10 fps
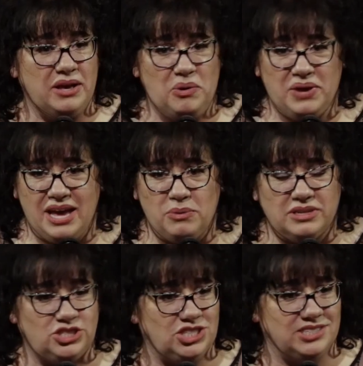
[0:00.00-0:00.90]
like, okay.
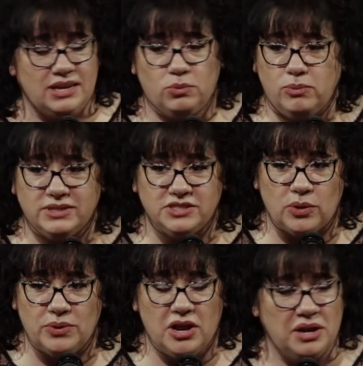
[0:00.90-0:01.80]
And she's like, well, what's
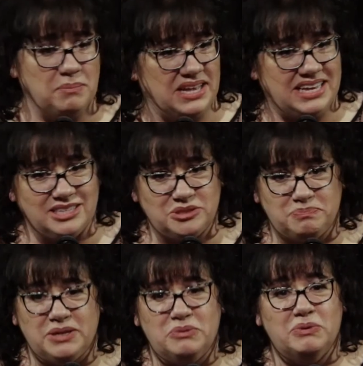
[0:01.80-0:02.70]
going on? I'm like,
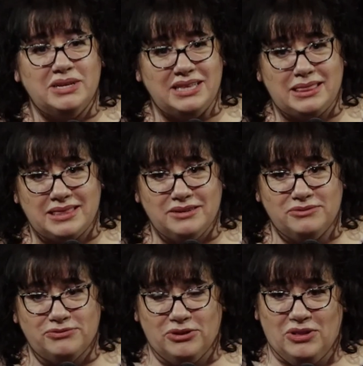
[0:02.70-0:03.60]
he's been really
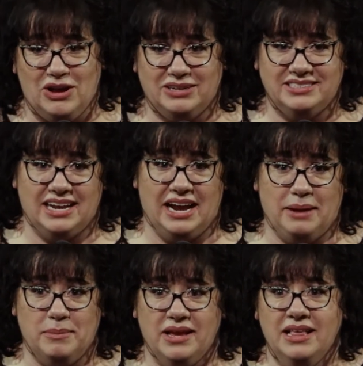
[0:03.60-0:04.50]
thin for a long
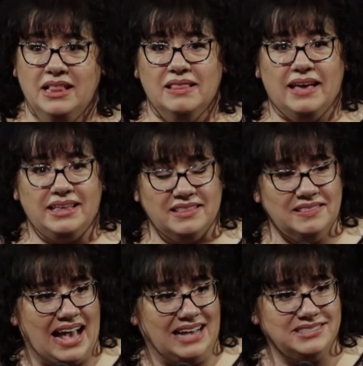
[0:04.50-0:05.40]
time. Like,
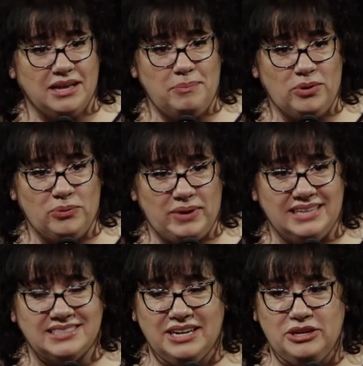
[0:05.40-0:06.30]
the last couple
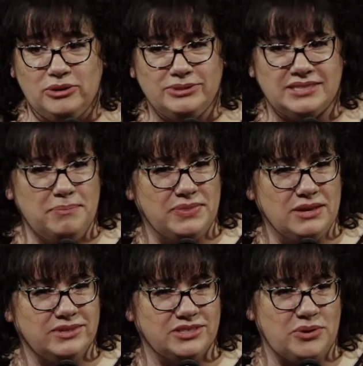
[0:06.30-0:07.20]
weeks, I knew
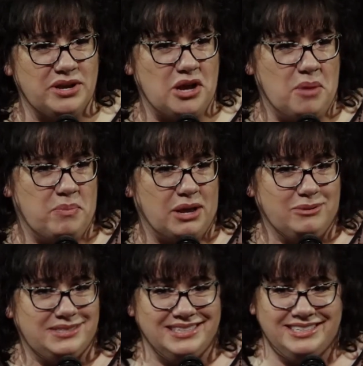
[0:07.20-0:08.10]
something was going on, but
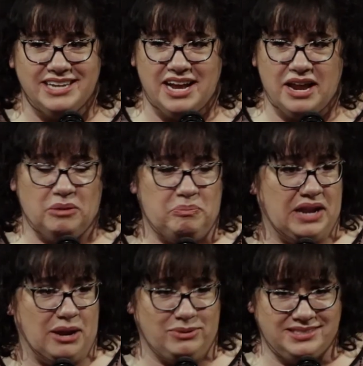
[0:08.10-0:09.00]
I was in denial.
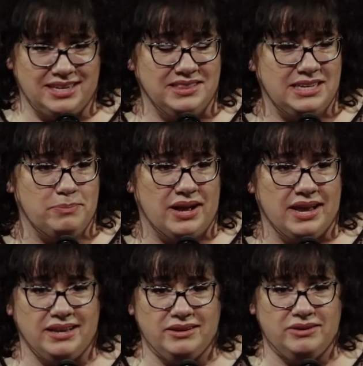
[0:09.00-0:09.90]
But I was suddenly
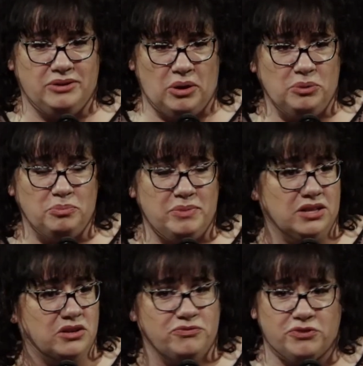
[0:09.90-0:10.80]
buying goat
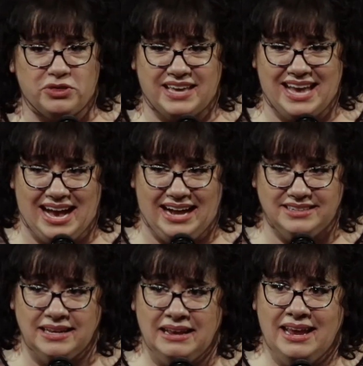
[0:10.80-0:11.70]
milk for the
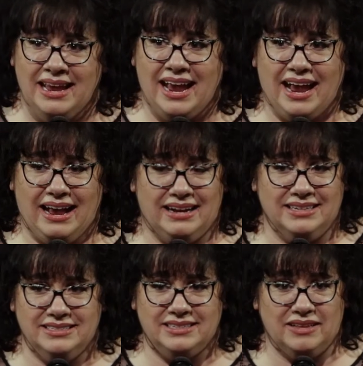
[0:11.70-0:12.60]
cat
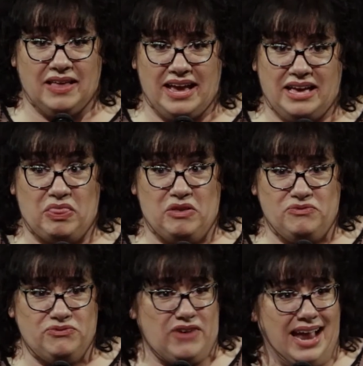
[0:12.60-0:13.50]
and, like,
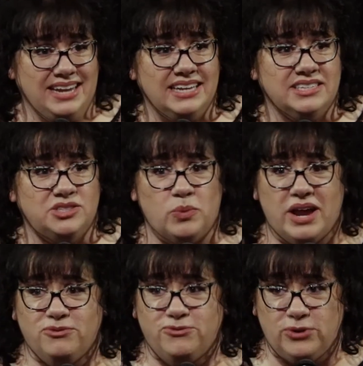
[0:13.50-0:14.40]
the fattiest
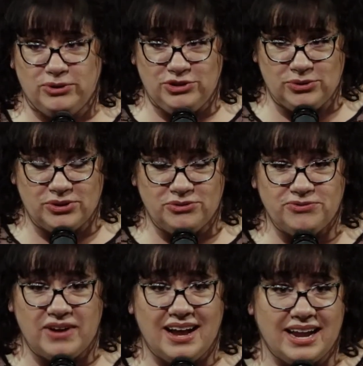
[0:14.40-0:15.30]
wet food you could
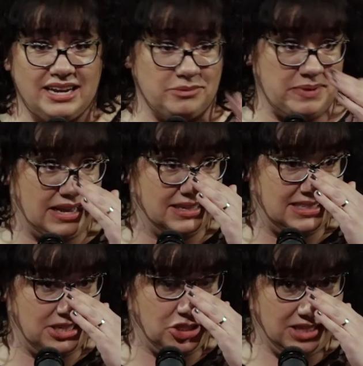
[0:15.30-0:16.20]
find
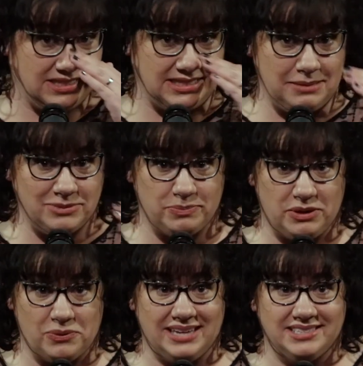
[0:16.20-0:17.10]
because he just seemed to
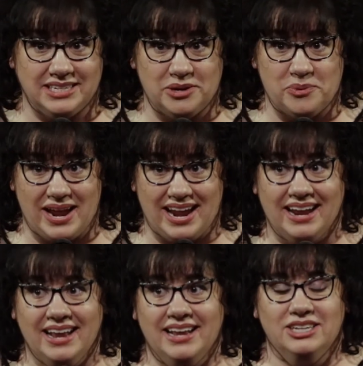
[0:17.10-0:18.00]
be wasting
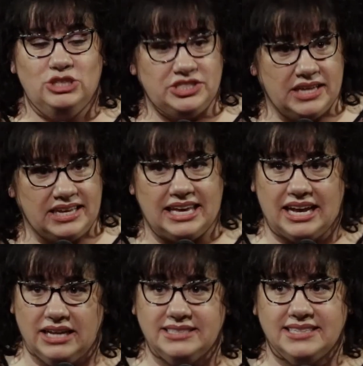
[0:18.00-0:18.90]
away. She's like,
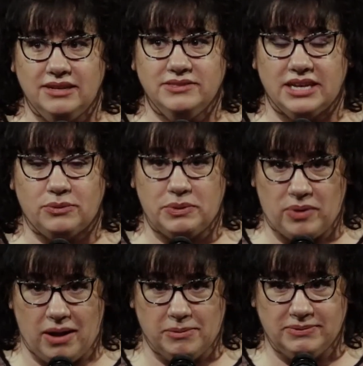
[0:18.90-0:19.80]
yeah, it sounds like we
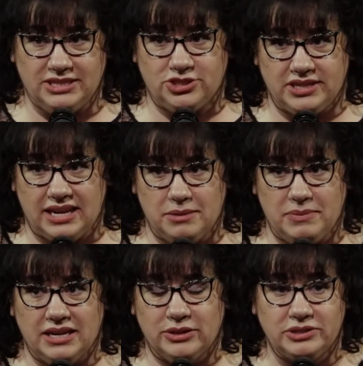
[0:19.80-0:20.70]
probably should get
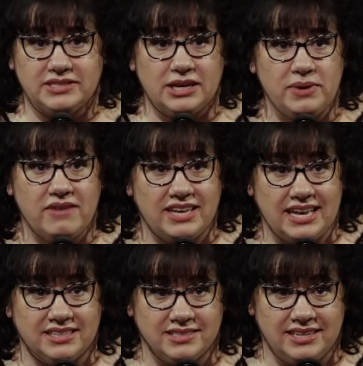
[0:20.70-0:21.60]
him in. It looks like we have a
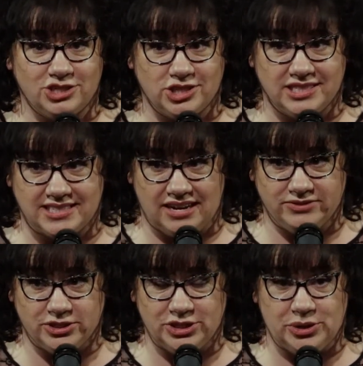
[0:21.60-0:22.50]
cancellation this
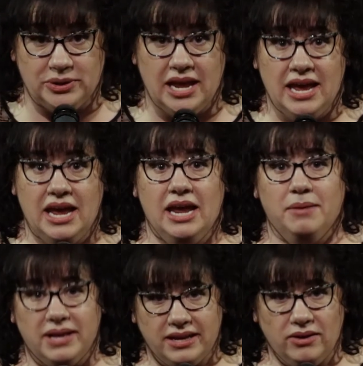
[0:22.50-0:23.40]
afternoon.
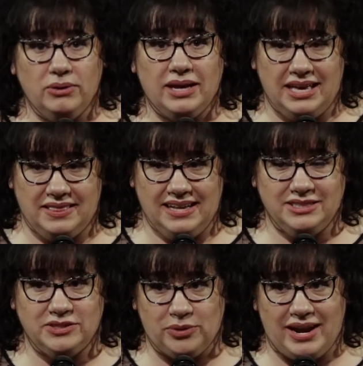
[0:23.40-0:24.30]
I'm like, okay,
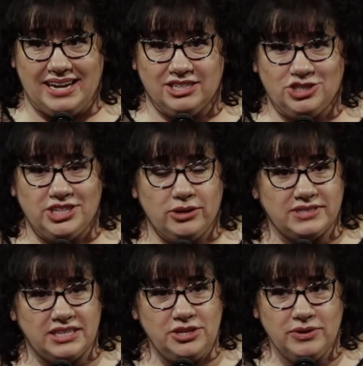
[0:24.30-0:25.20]
that's great. And she
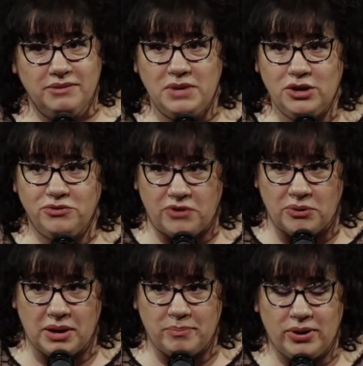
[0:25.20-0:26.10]
goes, can you give me your
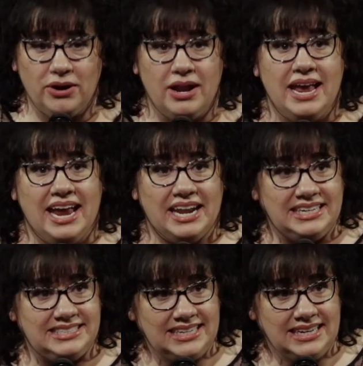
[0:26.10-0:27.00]
phone number? And
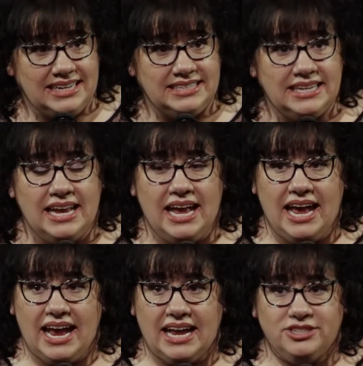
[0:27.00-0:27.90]
I did.
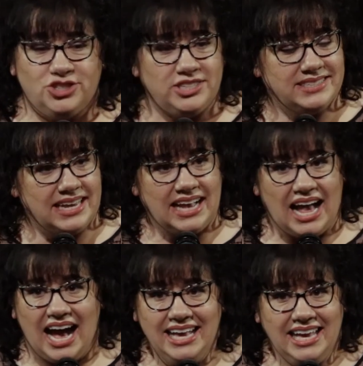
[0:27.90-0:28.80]
And she's like,
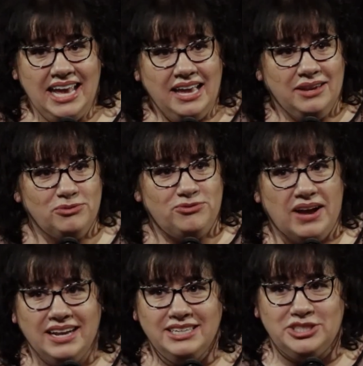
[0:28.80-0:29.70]
I can't
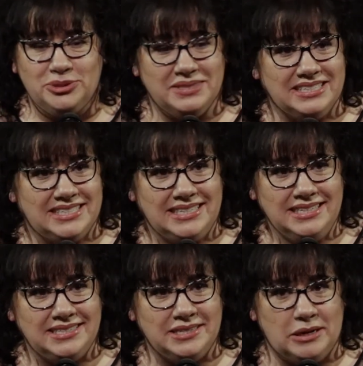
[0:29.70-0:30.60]
find you in the
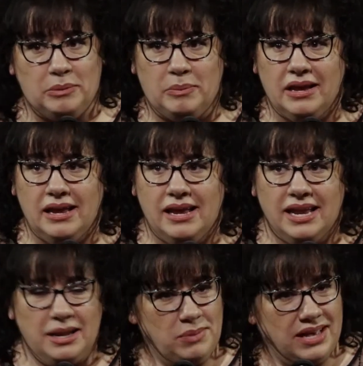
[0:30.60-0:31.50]
system.
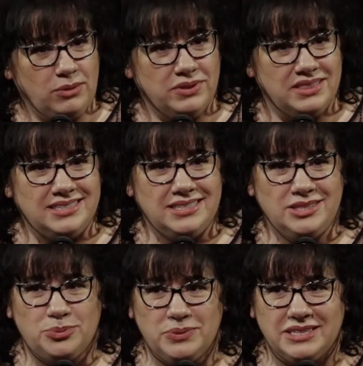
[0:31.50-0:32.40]
And I'm like, well, this
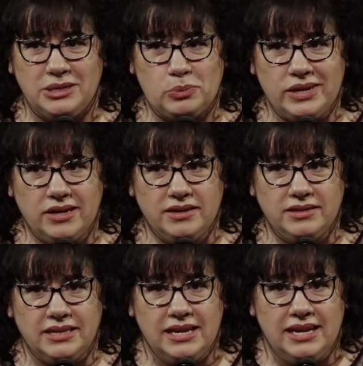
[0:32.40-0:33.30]
is really
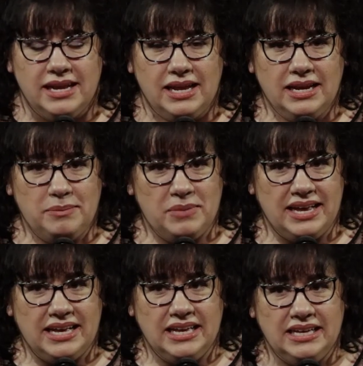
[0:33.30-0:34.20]
weird. And I'm
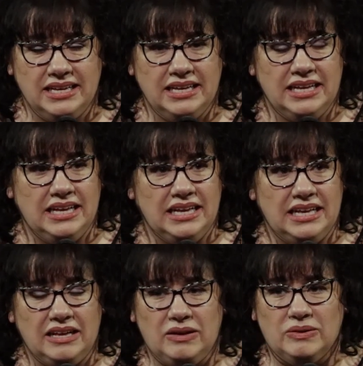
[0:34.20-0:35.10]
like,
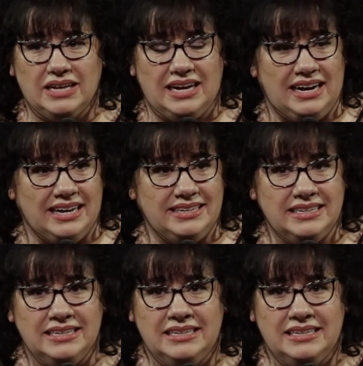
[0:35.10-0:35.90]
oh, God,